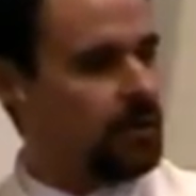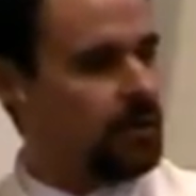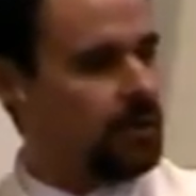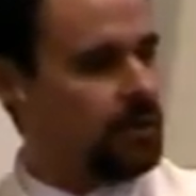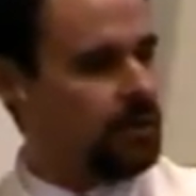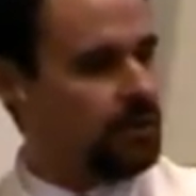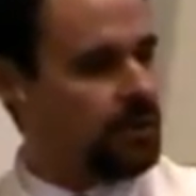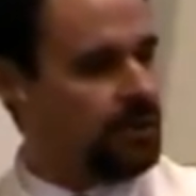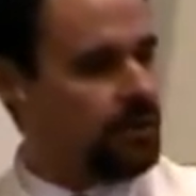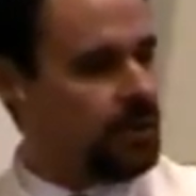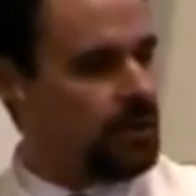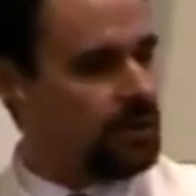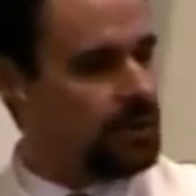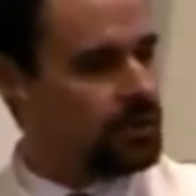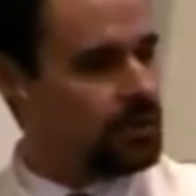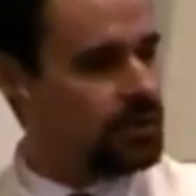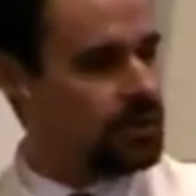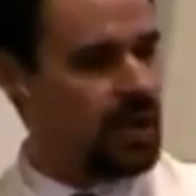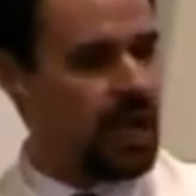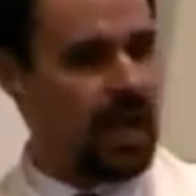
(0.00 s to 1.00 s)

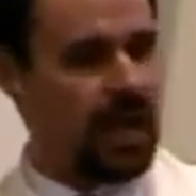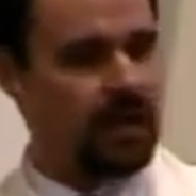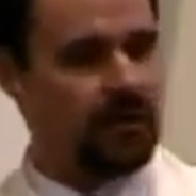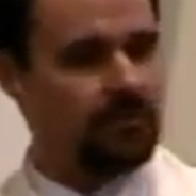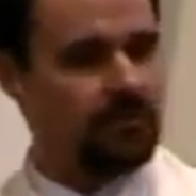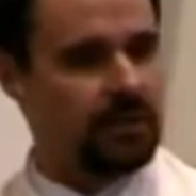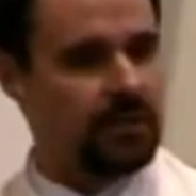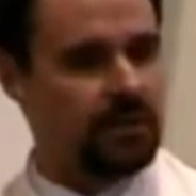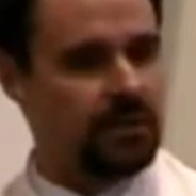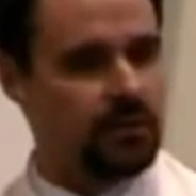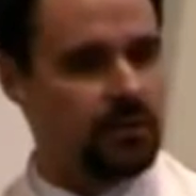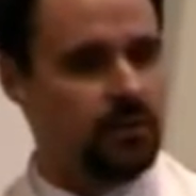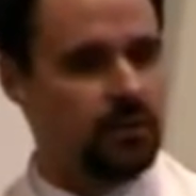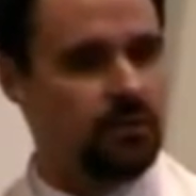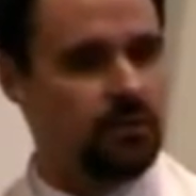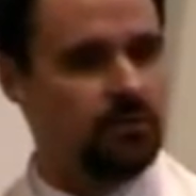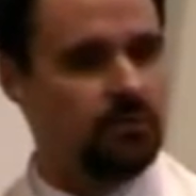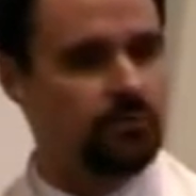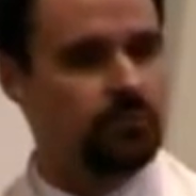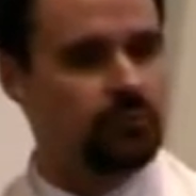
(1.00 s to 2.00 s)
Earth-shattering,
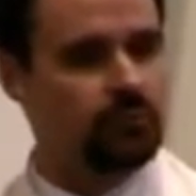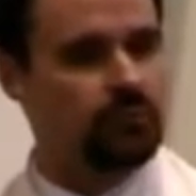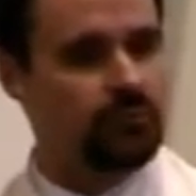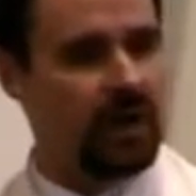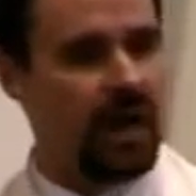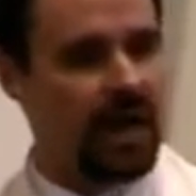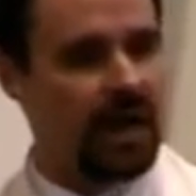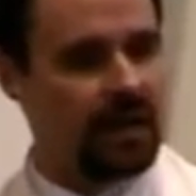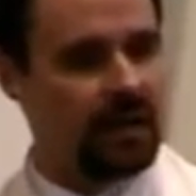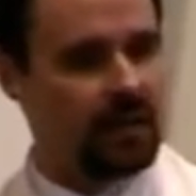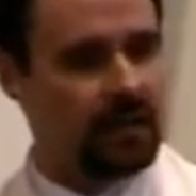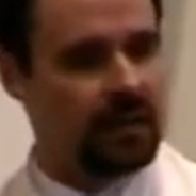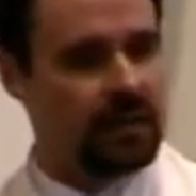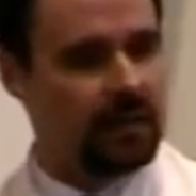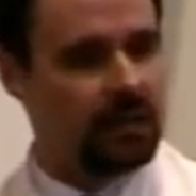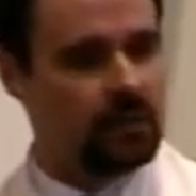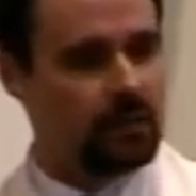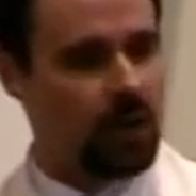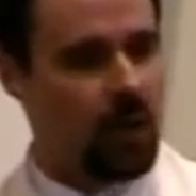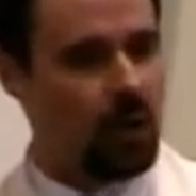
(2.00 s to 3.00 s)

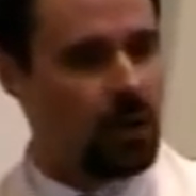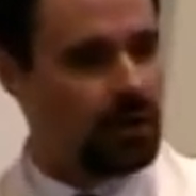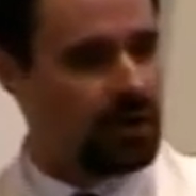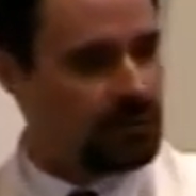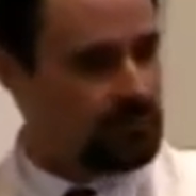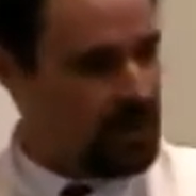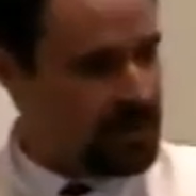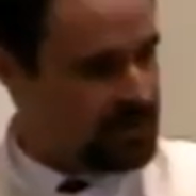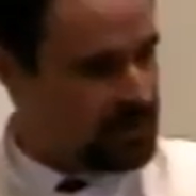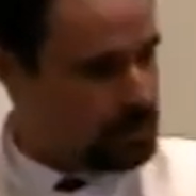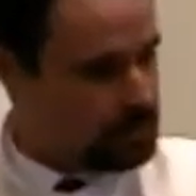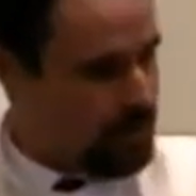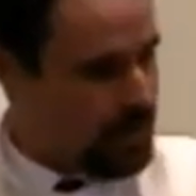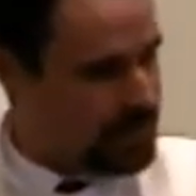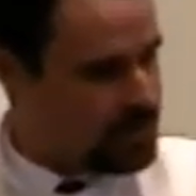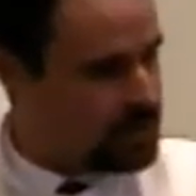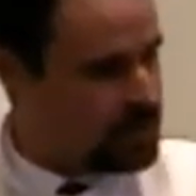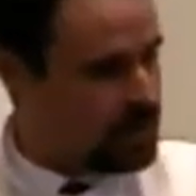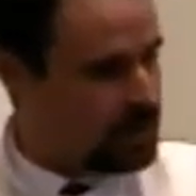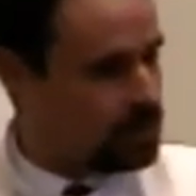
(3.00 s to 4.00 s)
tomb-rattling glory,
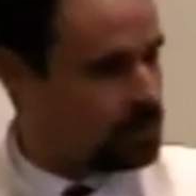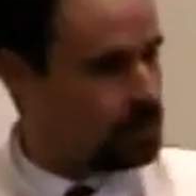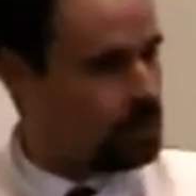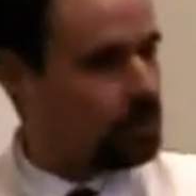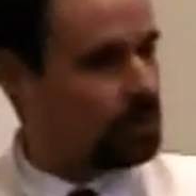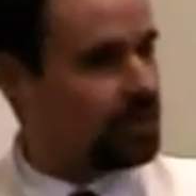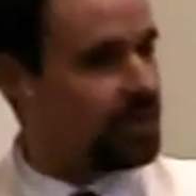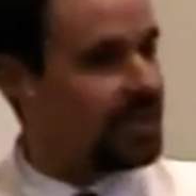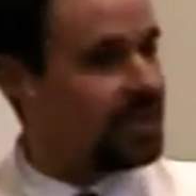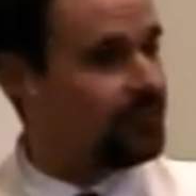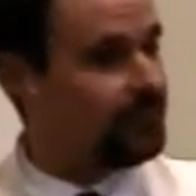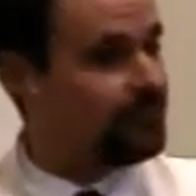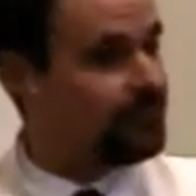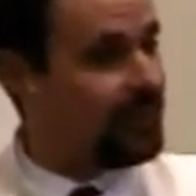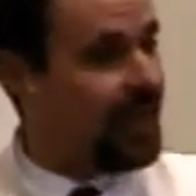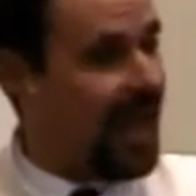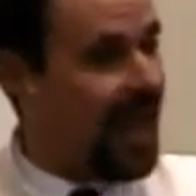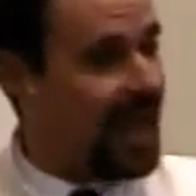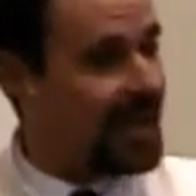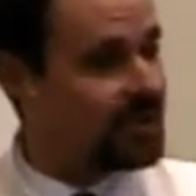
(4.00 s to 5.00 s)
resurrection glory. In a
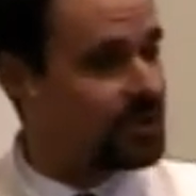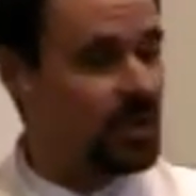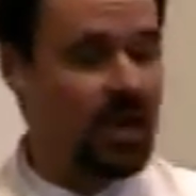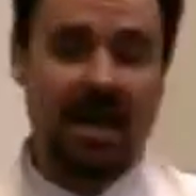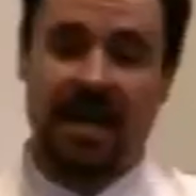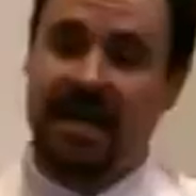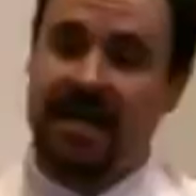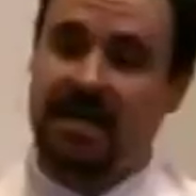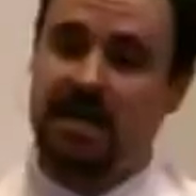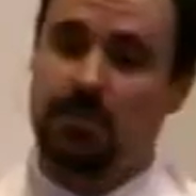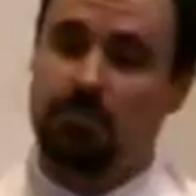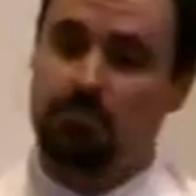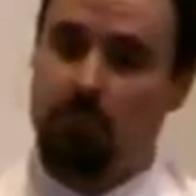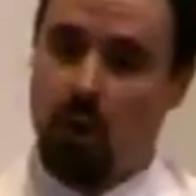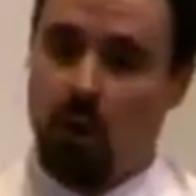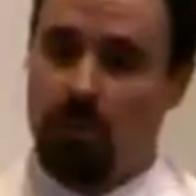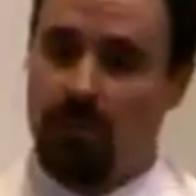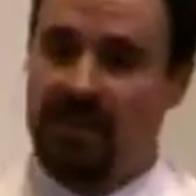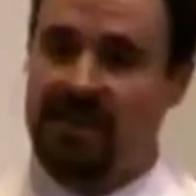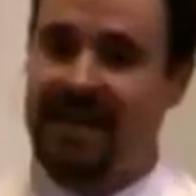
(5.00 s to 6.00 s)
flash, in a
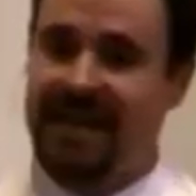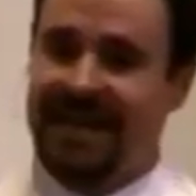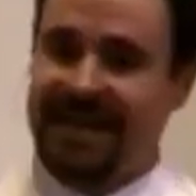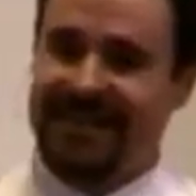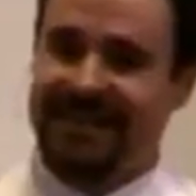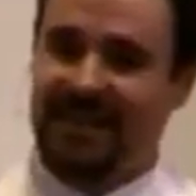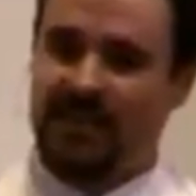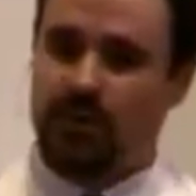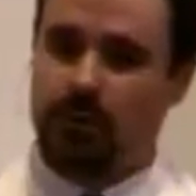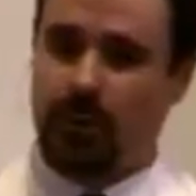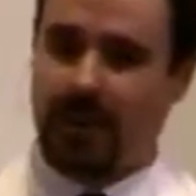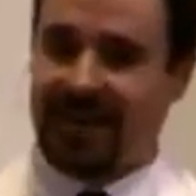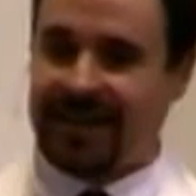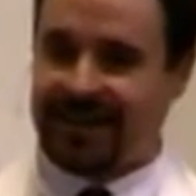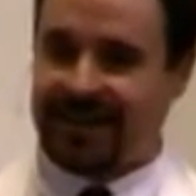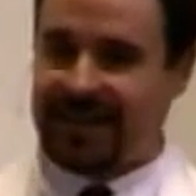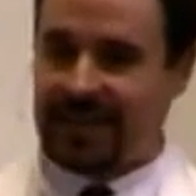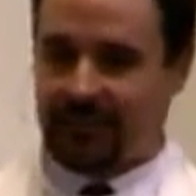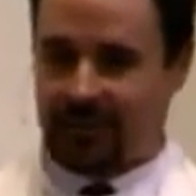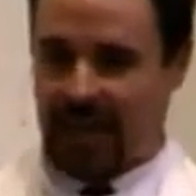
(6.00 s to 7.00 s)
moment, in the
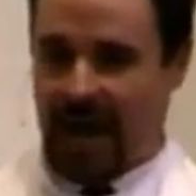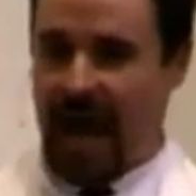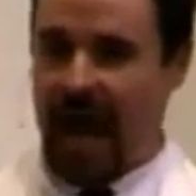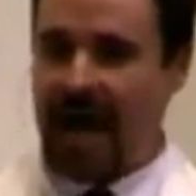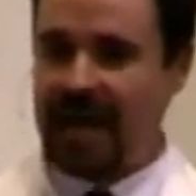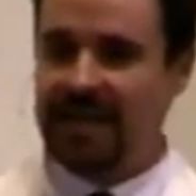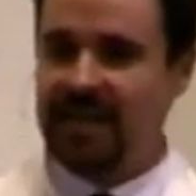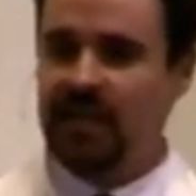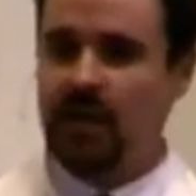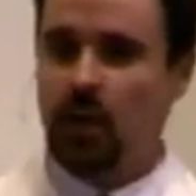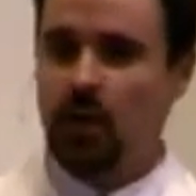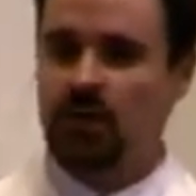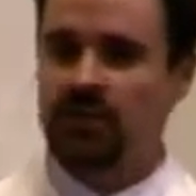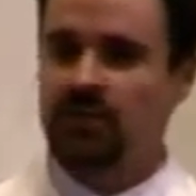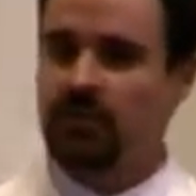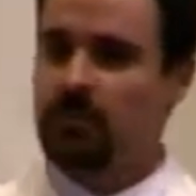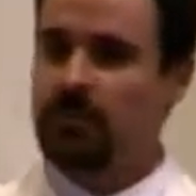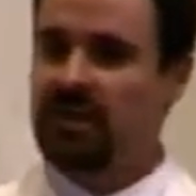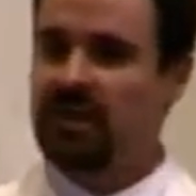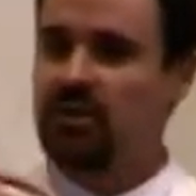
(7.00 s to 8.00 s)
twinkling of an eye, he
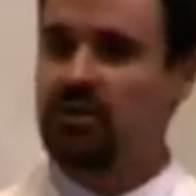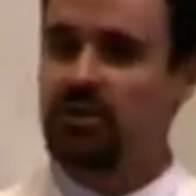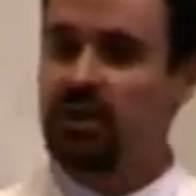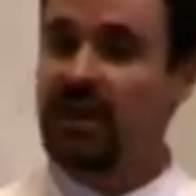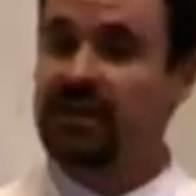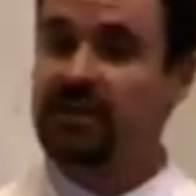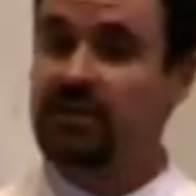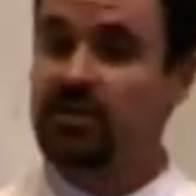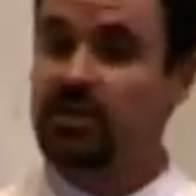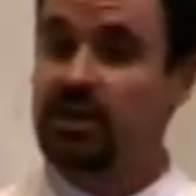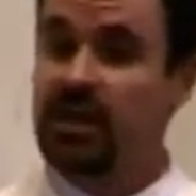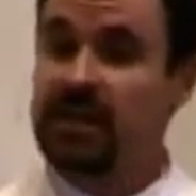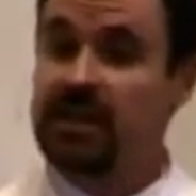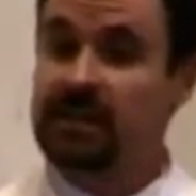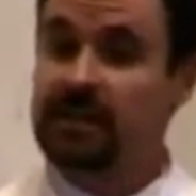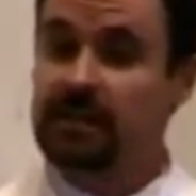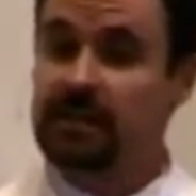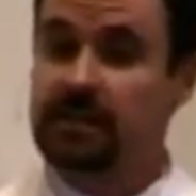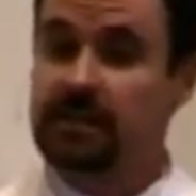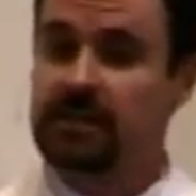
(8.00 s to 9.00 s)
goes from being just
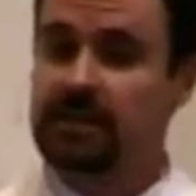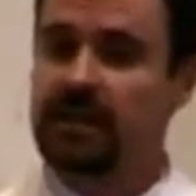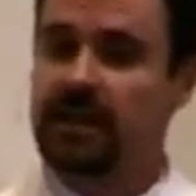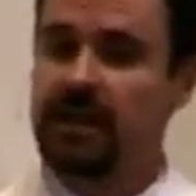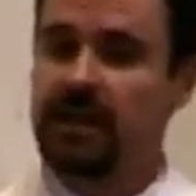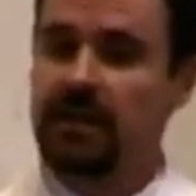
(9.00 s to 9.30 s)
Jesus